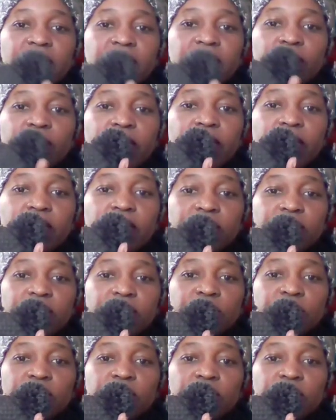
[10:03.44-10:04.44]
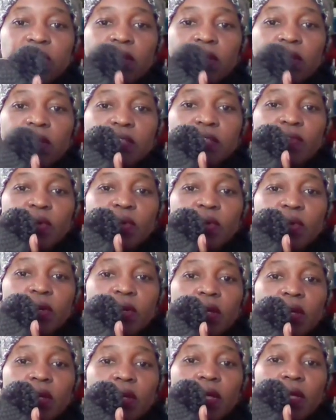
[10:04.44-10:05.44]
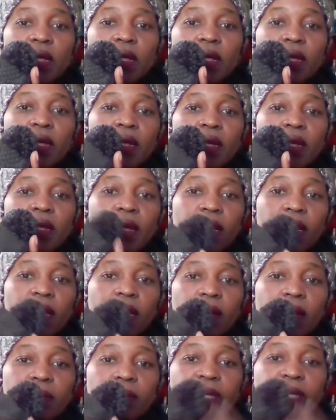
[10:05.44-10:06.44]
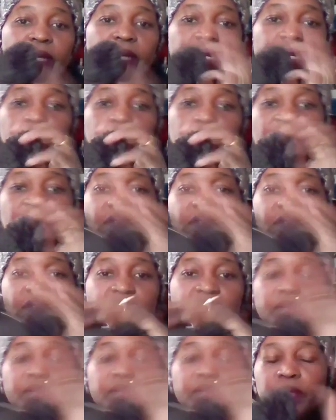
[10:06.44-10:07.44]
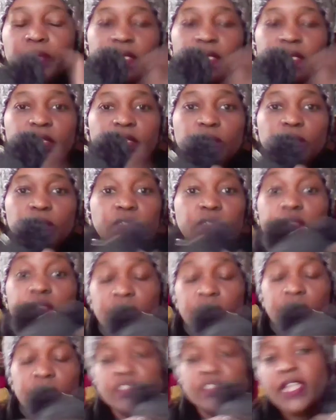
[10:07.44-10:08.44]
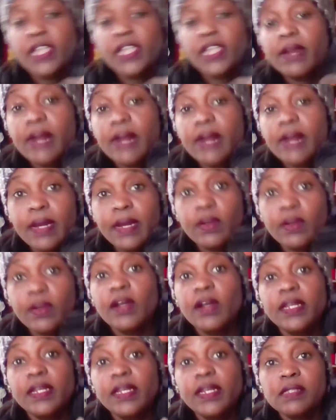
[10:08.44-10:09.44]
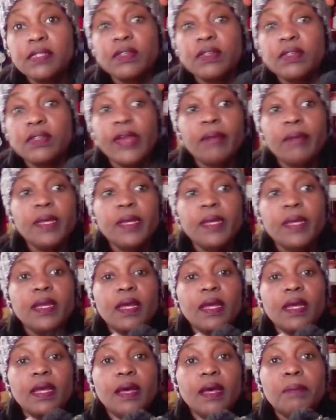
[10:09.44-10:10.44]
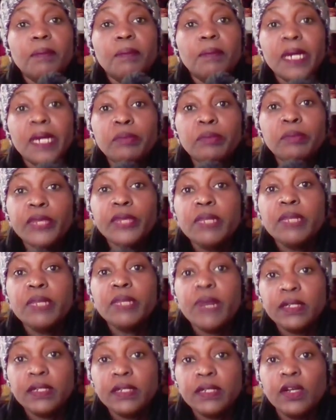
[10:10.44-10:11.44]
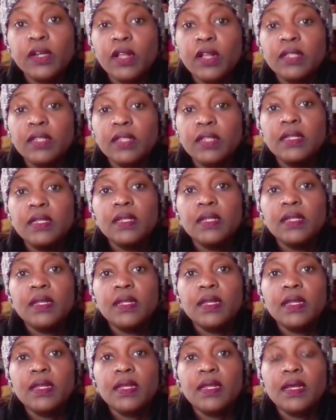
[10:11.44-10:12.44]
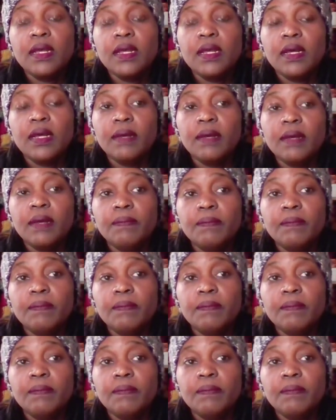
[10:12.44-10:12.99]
than what hers usually calls for. And her puffs are huge. You should check her out on Instagram. My Pretty Brown Doll. I'll